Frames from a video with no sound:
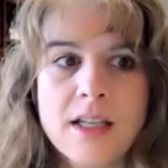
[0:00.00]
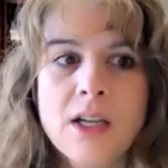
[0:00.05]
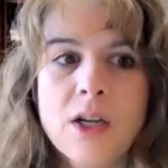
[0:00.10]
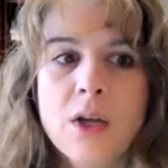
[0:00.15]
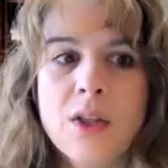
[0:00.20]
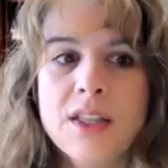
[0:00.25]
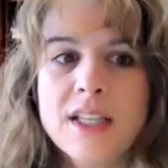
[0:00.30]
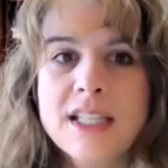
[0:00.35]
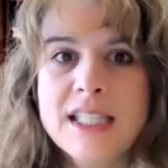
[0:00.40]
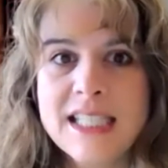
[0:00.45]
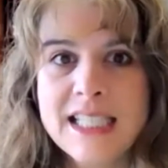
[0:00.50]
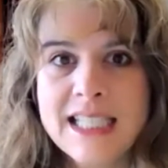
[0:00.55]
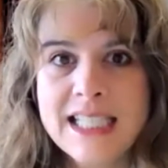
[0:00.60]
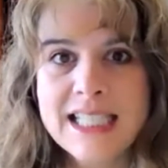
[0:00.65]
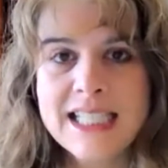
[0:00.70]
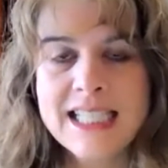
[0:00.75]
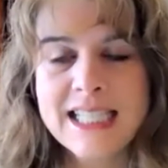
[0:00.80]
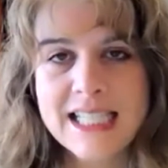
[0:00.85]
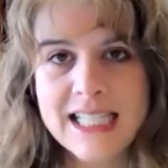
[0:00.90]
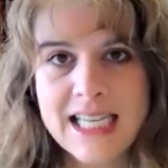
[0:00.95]
The
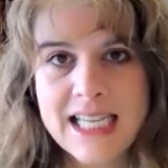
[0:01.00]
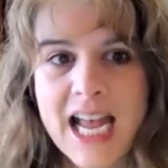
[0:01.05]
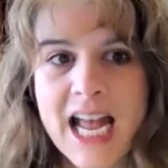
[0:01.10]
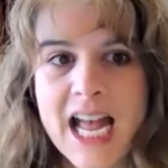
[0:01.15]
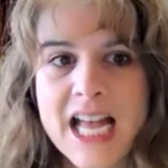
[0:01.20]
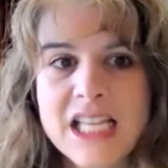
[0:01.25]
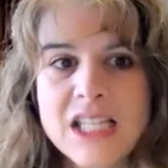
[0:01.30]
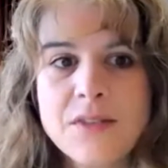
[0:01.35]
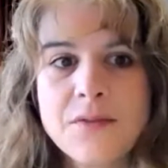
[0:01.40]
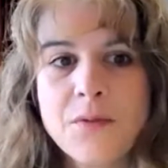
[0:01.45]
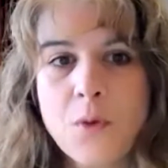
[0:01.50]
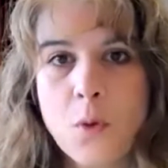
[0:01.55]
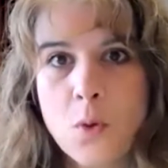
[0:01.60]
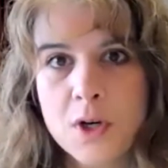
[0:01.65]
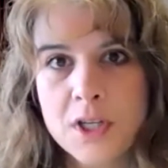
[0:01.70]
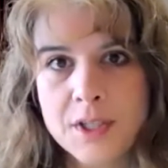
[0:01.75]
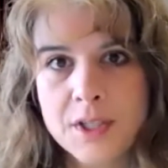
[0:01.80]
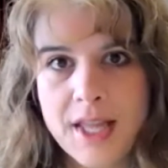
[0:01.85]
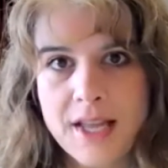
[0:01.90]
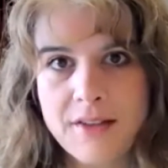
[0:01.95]
CDC has
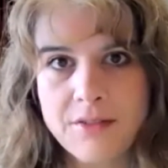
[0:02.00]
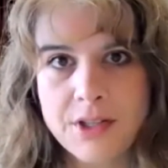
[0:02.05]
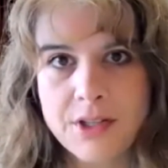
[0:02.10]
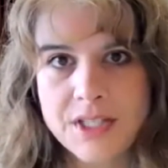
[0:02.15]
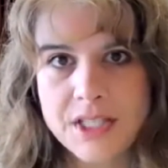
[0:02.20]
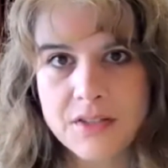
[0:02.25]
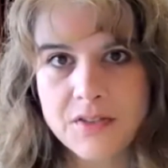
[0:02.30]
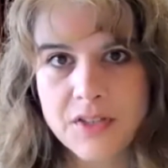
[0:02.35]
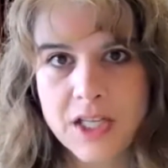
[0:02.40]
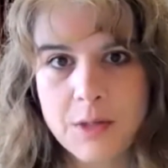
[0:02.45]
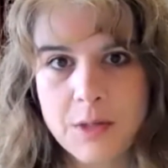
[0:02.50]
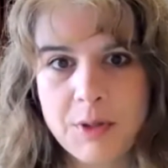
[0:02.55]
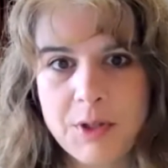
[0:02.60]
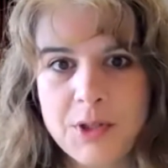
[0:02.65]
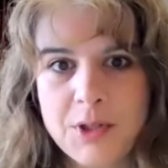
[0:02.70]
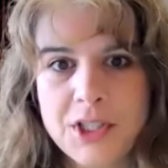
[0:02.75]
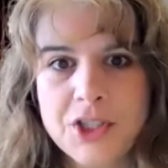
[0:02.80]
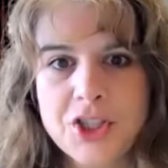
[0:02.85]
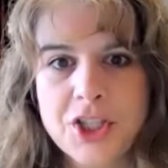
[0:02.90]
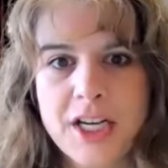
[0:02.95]
4 levels of
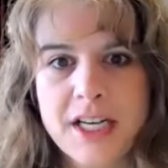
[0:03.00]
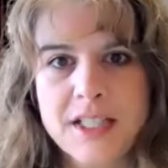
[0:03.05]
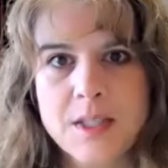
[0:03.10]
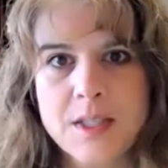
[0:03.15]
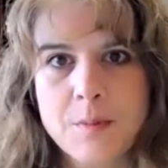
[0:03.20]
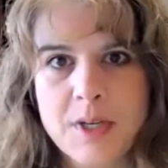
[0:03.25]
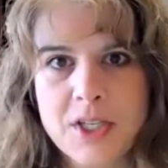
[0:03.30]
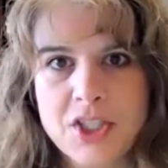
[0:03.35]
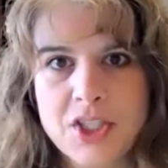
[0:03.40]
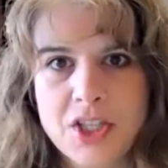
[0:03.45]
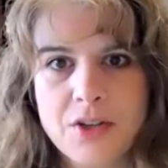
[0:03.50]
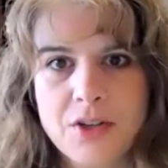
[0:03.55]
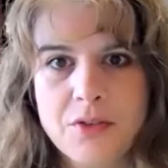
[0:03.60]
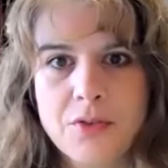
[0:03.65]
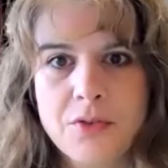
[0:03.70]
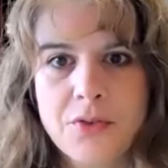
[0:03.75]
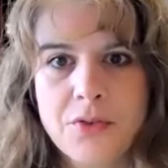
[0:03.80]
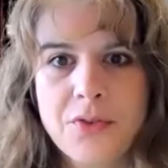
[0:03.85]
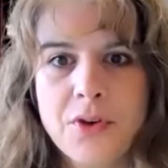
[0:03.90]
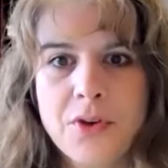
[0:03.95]
community transmission.